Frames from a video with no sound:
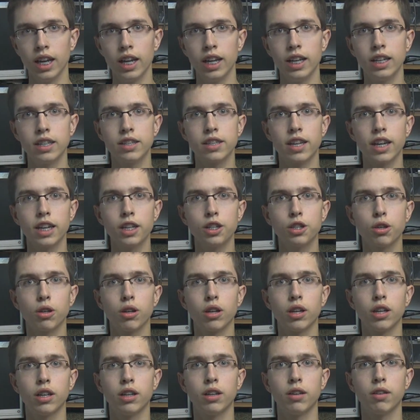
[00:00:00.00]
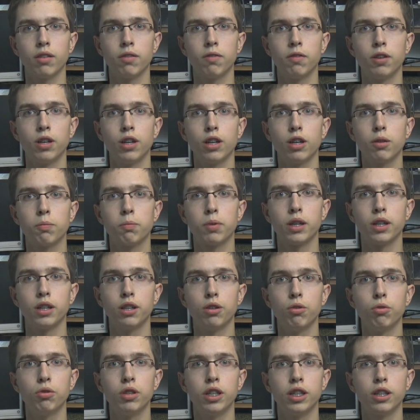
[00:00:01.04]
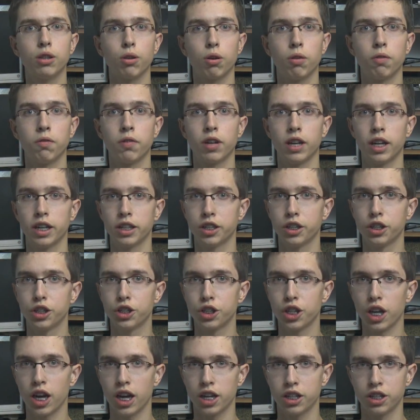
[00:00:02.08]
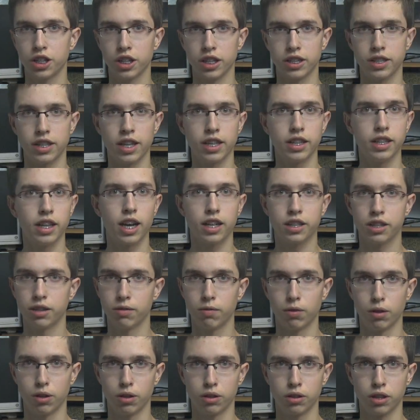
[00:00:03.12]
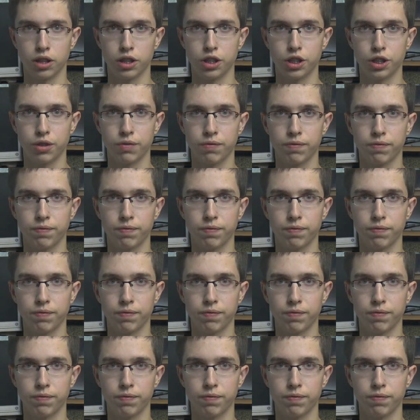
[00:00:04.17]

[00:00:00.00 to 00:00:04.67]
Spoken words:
It's actually a work per unit of electric charge as any other voltage.